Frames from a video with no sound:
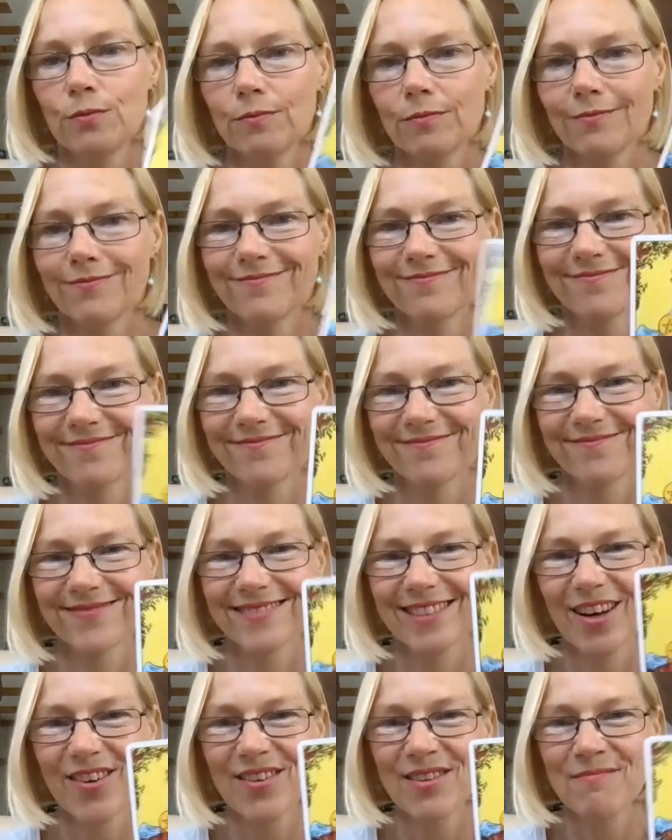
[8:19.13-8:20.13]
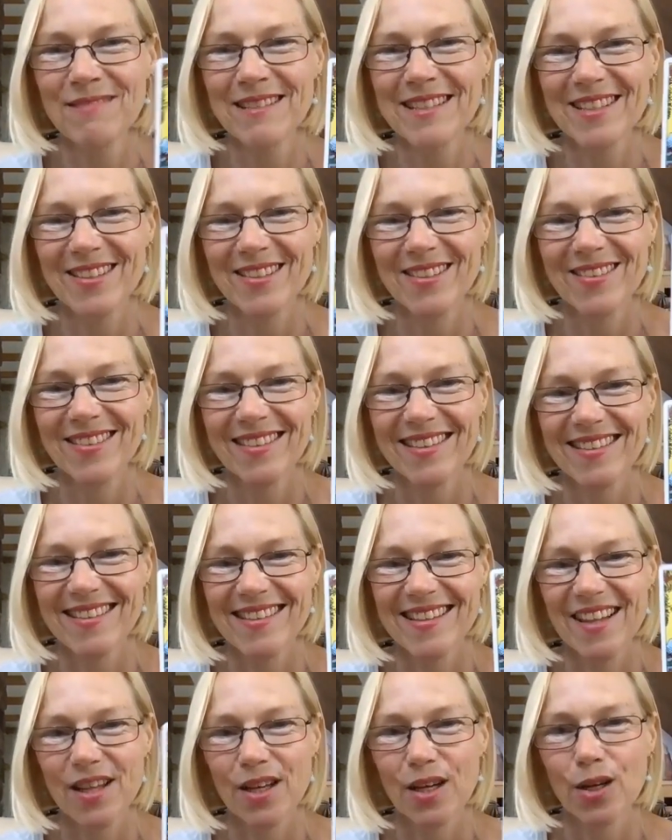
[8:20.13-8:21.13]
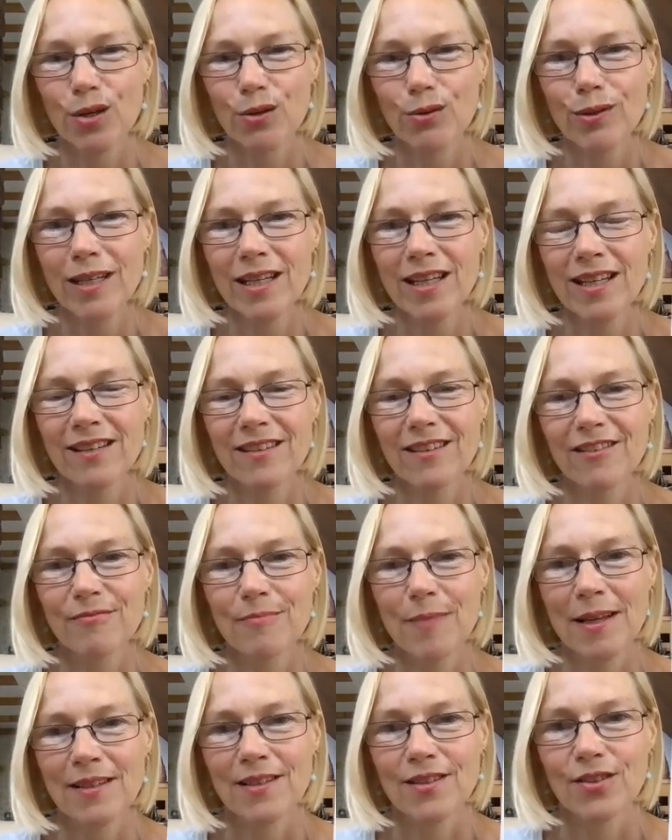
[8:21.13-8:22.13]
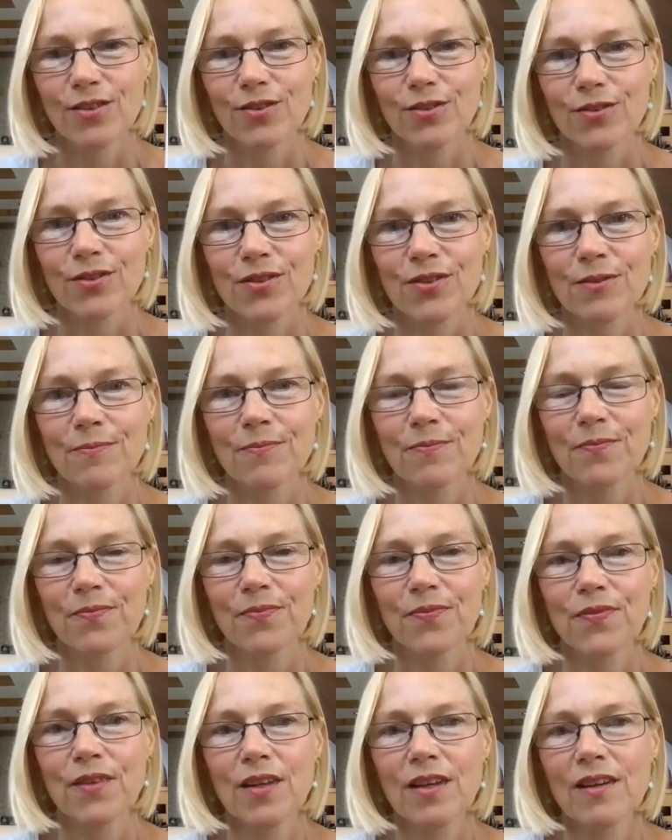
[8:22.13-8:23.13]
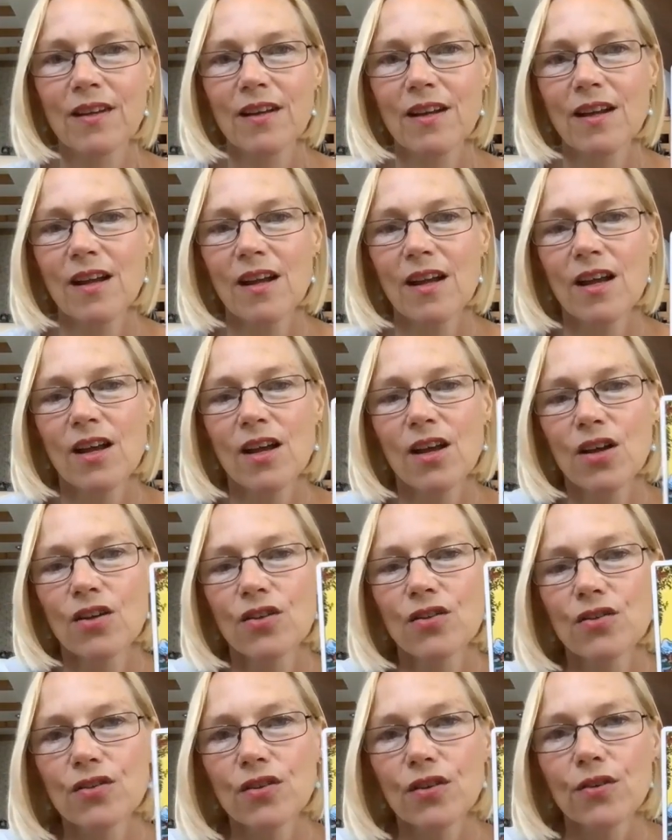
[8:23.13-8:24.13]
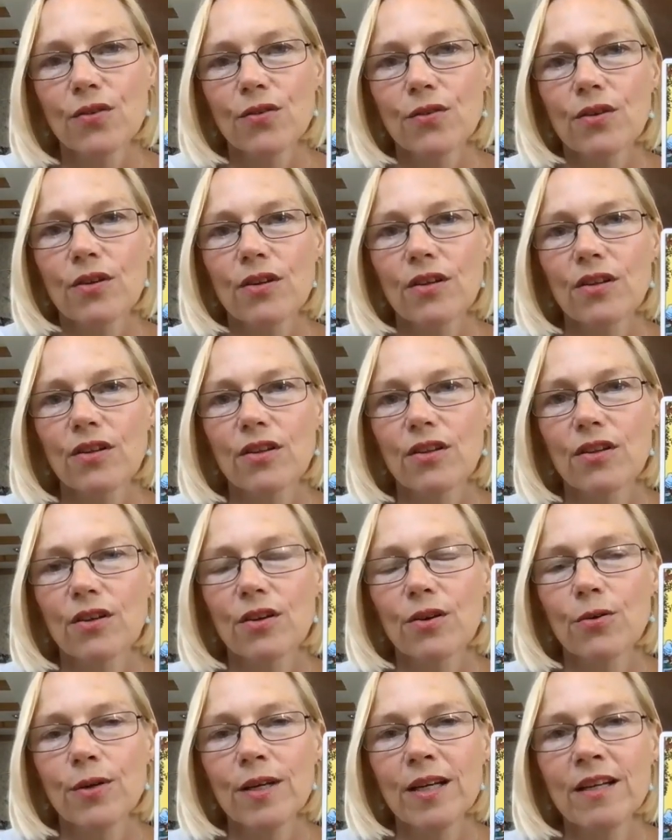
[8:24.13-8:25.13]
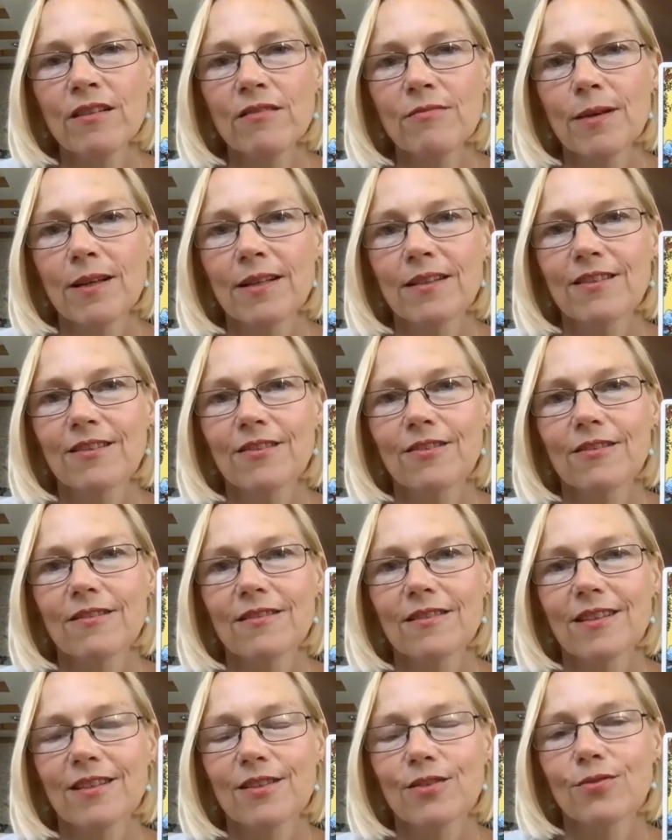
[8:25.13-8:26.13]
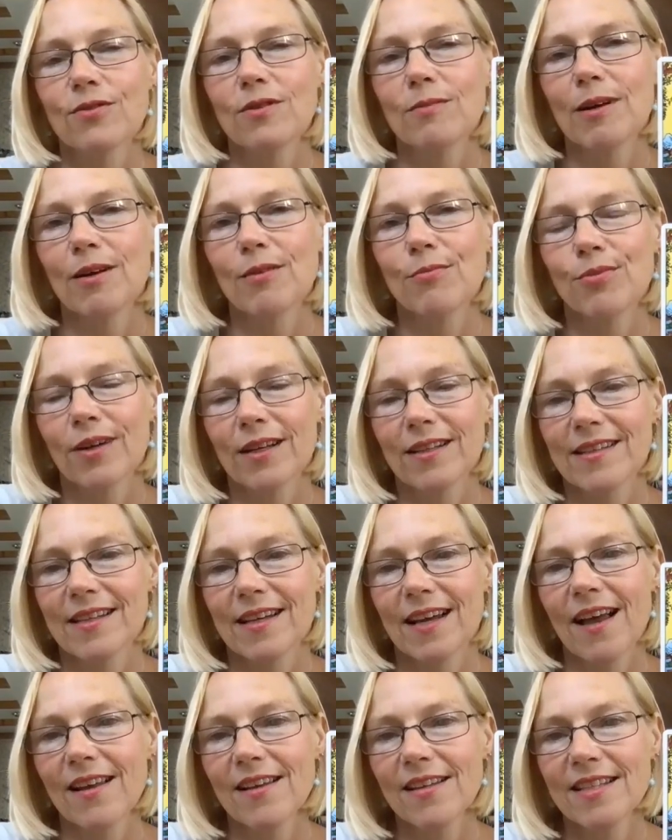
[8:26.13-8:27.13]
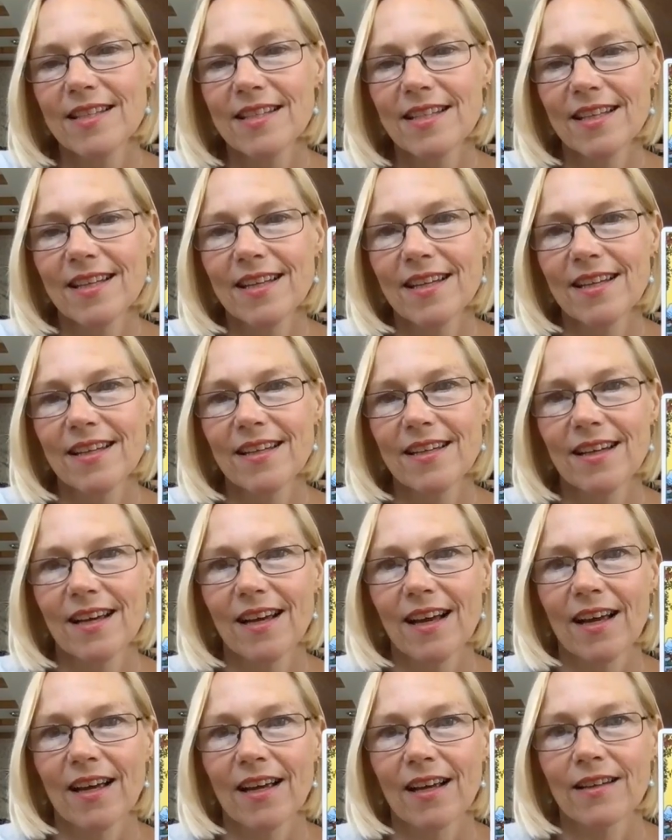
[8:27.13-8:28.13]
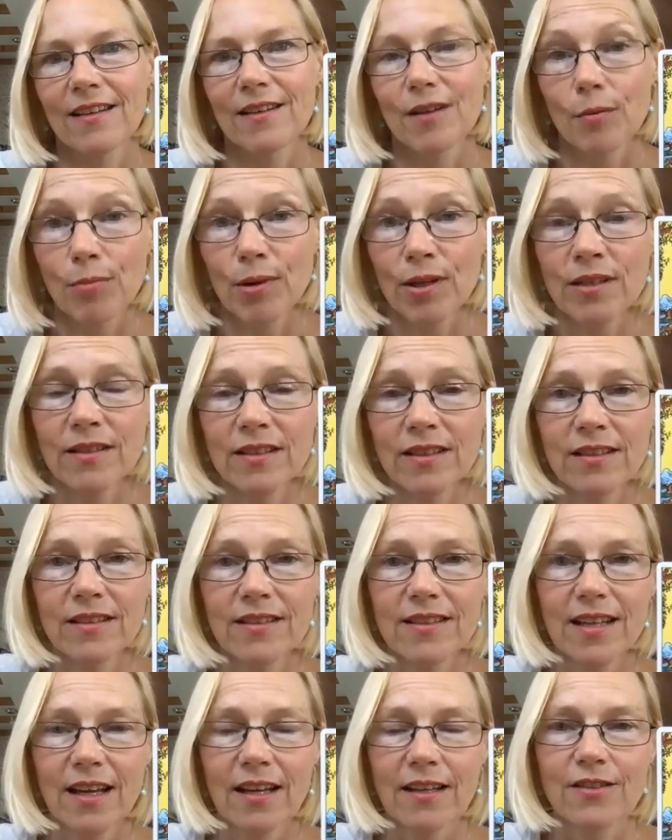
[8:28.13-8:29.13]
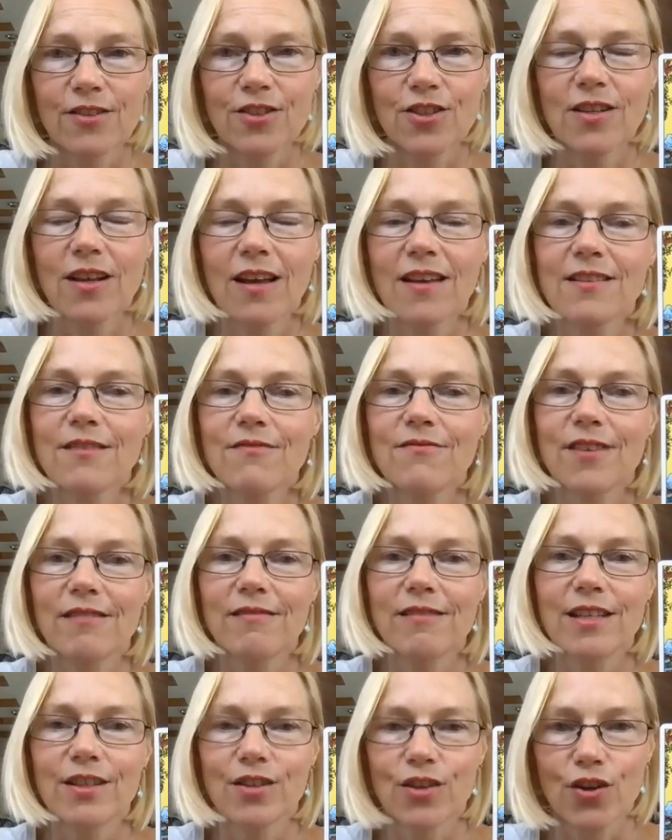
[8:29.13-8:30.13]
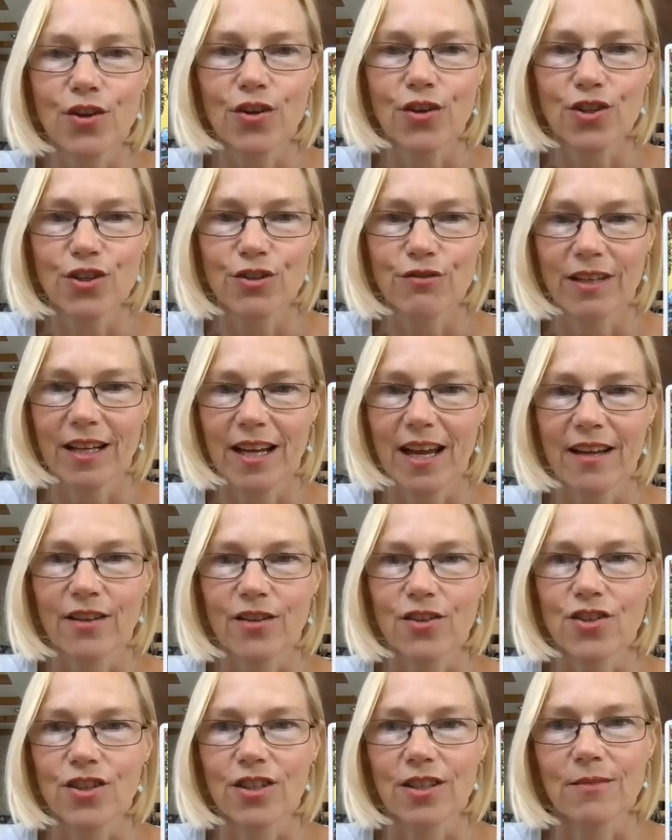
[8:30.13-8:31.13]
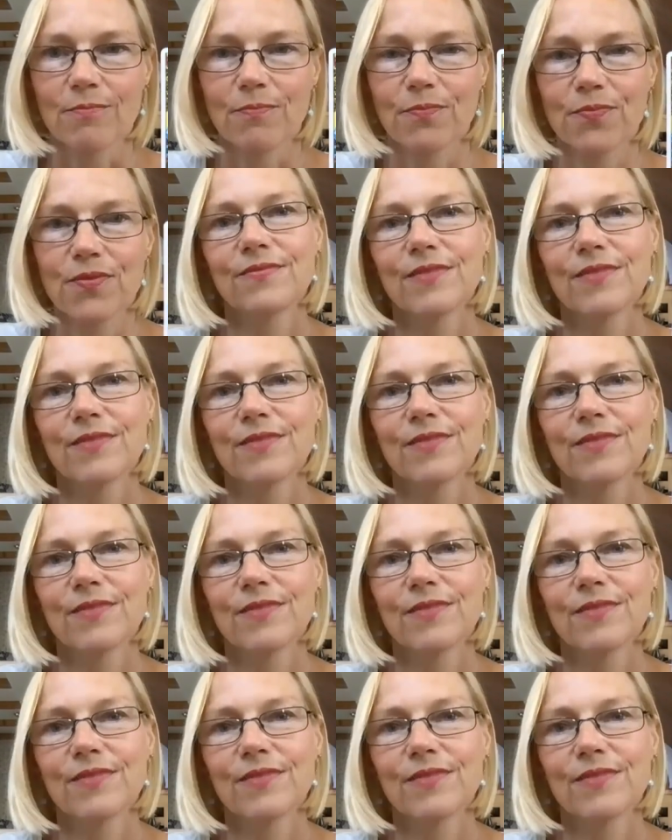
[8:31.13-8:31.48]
card number two is the Queen of Pentacles. So the Queen of Pentacles is all about practicality and abundance, and she has a very nurturing energy.